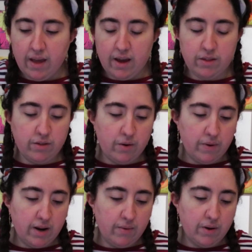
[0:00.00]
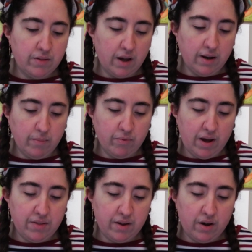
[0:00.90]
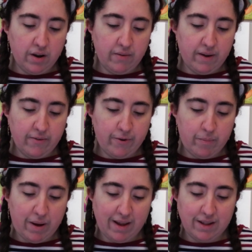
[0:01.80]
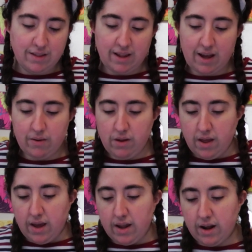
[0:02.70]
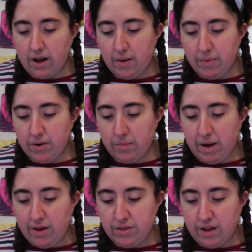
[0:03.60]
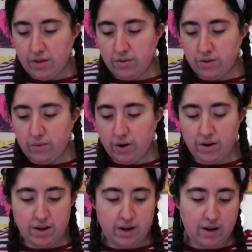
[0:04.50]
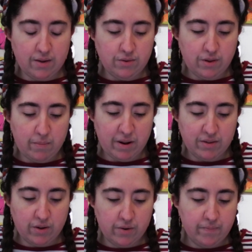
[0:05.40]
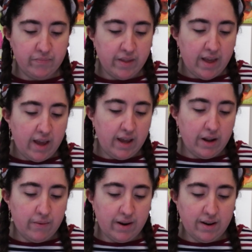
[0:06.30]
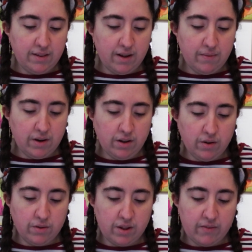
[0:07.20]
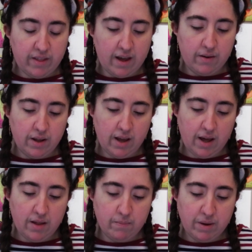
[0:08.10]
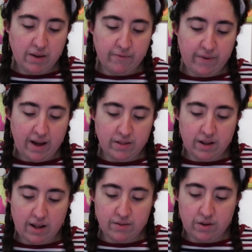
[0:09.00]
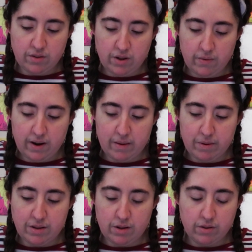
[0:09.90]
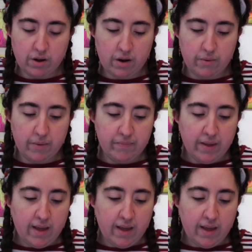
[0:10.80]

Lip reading: and Silvernight was unimpressive, uneventful mining town, and a couple of miles south of the road leading out to the plateau. And a relatively new town, it had been founded after silver had been discovered,